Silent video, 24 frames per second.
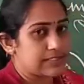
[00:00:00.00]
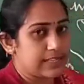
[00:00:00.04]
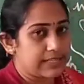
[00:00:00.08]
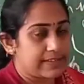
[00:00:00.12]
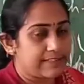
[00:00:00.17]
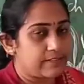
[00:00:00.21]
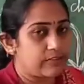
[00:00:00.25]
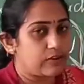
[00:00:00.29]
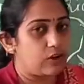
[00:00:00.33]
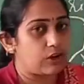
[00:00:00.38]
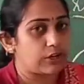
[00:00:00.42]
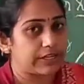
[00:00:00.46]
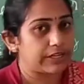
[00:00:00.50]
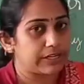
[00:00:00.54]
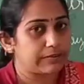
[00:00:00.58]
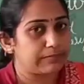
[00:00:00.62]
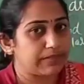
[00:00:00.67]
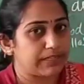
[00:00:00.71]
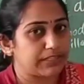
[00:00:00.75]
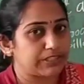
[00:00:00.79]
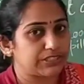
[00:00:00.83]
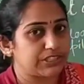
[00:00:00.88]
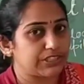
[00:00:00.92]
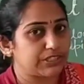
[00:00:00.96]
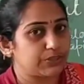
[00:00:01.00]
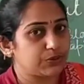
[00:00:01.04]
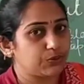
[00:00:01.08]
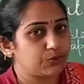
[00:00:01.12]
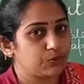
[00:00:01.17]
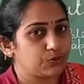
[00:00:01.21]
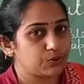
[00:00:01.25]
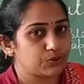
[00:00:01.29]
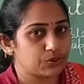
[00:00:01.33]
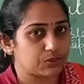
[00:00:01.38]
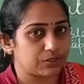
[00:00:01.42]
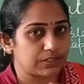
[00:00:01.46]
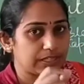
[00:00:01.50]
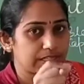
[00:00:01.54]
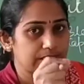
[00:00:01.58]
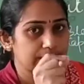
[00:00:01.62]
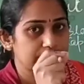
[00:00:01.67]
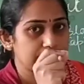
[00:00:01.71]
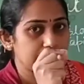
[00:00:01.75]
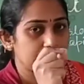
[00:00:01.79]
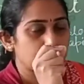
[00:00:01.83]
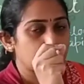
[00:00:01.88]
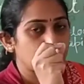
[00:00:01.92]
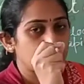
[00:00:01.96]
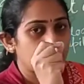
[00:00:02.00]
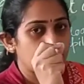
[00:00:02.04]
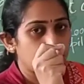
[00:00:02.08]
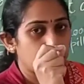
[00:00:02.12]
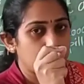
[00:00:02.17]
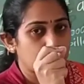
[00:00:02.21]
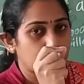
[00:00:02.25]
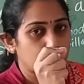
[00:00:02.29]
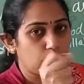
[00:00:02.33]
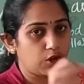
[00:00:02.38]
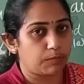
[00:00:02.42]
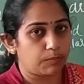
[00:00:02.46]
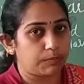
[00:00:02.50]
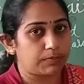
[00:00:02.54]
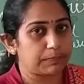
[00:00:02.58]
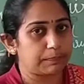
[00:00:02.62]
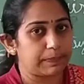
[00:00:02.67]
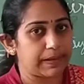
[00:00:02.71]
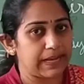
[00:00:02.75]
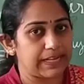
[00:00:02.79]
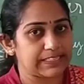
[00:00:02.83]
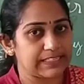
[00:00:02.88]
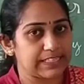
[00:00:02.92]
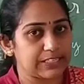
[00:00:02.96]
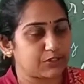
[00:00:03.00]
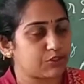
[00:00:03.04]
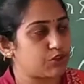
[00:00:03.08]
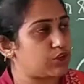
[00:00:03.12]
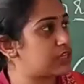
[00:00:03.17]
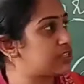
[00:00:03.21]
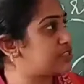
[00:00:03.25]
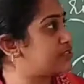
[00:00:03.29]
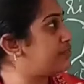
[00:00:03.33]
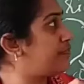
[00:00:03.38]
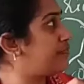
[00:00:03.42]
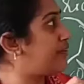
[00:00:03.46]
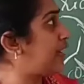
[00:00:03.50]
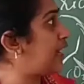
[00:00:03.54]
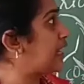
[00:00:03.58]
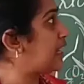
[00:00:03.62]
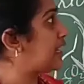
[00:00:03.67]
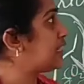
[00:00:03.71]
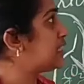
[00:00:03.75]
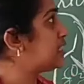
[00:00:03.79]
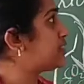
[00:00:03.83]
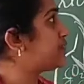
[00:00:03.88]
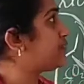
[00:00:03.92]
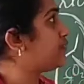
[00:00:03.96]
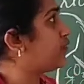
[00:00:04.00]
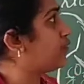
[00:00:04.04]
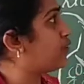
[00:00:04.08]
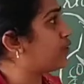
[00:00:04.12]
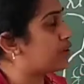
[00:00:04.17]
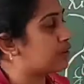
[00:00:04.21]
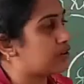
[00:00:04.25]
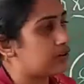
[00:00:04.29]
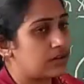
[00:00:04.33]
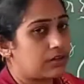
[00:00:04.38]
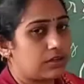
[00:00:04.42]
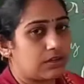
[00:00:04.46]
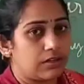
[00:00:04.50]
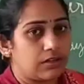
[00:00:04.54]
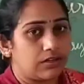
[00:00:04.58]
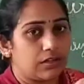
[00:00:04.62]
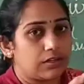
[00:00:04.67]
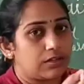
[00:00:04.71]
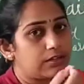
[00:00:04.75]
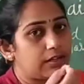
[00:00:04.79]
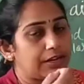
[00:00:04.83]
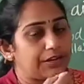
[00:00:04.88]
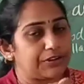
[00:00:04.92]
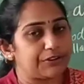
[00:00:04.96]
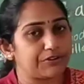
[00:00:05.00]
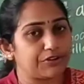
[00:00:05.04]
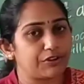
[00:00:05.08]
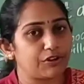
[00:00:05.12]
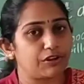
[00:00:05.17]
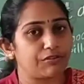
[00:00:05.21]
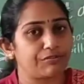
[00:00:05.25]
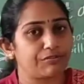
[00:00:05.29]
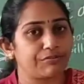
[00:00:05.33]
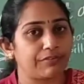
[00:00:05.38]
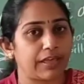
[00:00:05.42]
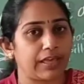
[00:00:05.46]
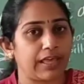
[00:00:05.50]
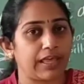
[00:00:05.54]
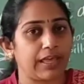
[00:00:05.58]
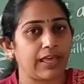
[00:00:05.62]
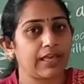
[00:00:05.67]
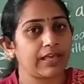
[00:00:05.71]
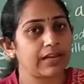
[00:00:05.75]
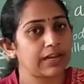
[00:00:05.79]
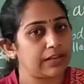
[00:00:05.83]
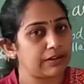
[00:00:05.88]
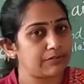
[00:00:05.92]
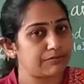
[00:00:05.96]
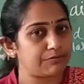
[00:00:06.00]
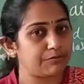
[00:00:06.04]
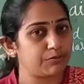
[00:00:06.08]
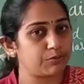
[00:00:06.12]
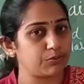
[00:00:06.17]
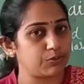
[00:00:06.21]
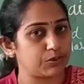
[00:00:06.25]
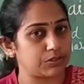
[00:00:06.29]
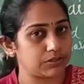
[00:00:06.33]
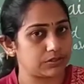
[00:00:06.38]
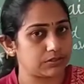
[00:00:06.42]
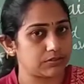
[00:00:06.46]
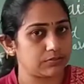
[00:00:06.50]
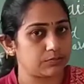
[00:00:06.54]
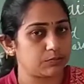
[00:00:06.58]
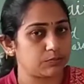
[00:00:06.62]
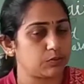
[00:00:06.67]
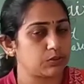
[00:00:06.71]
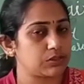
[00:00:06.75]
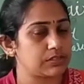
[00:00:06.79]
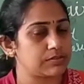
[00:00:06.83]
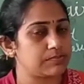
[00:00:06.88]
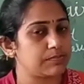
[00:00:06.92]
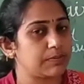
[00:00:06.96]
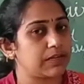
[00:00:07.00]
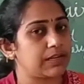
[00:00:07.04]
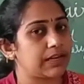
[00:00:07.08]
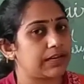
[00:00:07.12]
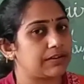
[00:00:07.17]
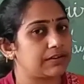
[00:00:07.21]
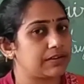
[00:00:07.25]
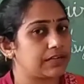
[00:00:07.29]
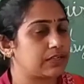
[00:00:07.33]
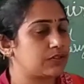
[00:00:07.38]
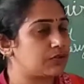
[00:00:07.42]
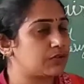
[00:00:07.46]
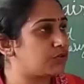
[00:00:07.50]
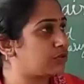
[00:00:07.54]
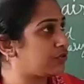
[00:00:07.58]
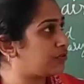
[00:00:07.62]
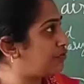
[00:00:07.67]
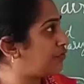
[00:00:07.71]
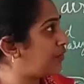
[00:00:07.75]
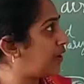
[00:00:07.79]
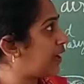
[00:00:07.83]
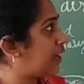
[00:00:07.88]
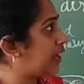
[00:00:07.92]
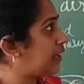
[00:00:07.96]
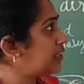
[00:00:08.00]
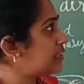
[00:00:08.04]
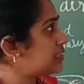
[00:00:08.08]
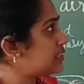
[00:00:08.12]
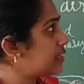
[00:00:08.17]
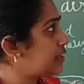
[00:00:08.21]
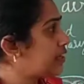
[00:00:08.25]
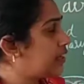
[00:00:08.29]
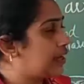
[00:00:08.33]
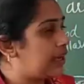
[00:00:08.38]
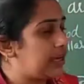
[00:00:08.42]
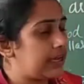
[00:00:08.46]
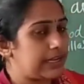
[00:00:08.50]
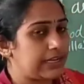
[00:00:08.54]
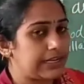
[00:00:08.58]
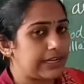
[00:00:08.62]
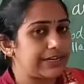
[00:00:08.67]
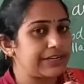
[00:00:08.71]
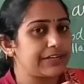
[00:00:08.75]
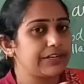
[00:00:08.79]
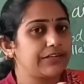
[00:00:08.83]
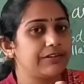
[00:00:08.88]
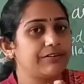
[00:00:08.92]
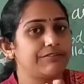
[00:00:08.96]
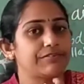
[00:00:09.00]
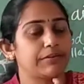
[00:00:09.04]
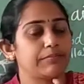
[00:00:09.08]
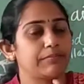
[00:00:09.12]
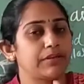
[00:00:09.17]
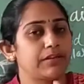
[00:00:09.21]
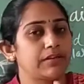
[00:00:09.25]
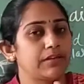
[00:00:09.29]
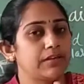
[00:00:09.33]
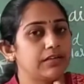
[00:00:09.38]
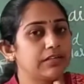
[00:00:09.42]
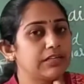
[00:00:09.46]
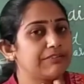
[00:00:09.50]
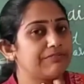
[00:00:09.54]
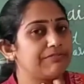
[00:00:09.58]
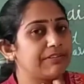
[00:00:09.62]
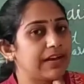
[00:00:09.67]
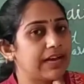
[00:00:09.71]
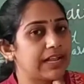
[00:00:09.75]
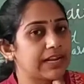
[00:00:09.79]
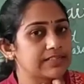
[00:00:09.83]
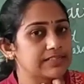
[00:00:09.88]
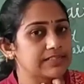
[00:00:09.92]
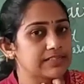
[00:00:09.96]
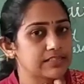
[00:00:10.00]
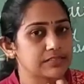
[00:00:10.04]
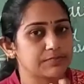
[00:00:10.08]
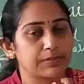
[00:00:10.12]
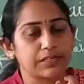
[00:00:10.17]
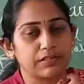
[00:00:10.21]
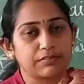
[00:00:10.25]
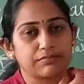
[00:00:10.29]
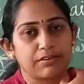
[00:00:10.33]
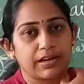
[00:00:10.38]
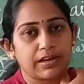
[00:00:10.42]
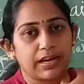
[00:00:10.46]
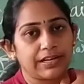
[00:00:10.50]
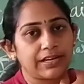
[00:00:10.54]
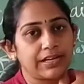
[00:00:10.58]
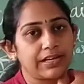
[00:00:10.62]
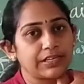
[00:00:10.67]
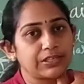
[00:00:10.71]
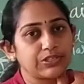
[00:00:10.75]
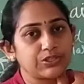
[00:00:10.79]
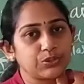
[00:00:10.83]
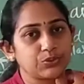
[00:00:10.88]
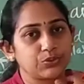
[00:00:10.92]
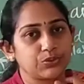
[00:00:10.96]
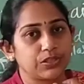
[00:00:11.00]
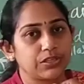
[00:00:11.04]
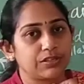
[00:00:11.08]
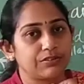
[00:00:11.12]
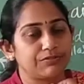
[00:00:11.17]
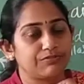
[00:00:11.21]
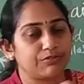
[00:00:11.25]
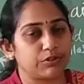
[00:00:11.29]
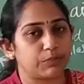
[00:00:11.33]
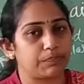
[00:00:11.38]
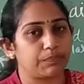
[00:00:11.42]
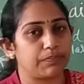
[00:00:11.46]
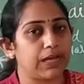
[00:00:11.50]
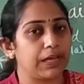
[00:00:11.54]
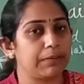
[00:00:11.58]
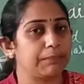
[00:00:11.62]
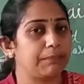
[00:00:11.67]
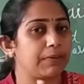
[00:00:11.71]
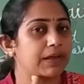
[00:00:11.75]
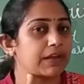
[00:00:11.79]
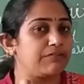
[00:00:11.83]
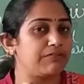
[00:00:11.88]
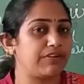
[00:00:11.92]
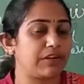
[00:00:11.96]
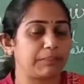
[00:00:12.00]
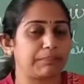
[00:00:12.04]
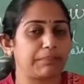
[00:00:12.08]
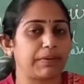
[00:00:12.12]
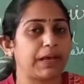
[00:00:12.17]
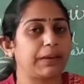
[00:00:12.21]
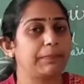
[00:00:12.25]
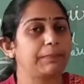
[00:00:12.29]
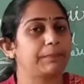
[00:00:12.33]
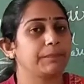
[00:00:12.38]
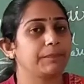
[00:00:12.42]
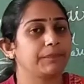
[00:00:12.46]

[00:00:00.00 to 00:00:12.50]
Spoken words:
I have already mentioned you. So there is a common passage called as pharynx for entry of air and food. Both has been entering through the pharynx, and later from here the pharynx has been divided into the food pipe and windpipe.